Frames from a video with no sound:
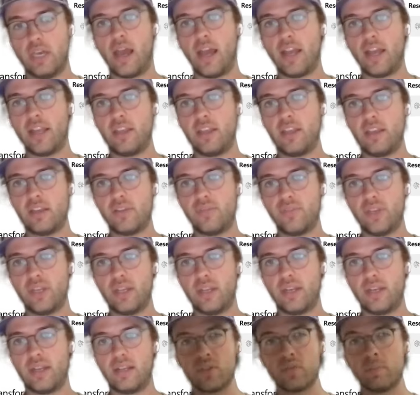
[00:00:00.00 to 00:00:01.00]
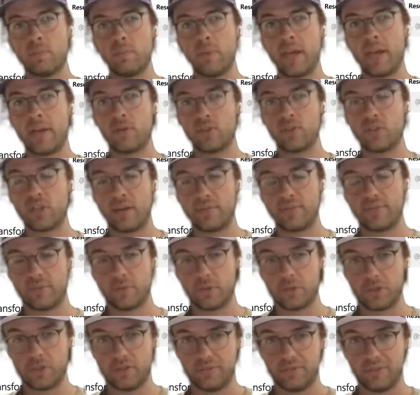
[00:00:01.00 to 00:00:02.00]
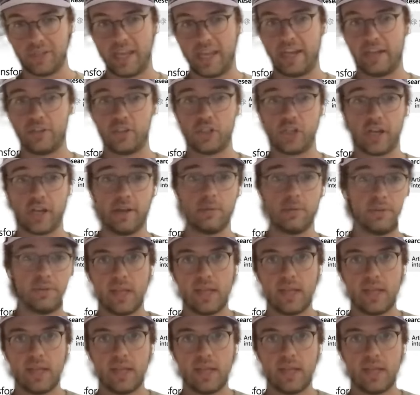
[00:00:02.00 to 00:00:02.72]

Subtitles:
I think of it as Microsoft's version of LangChain.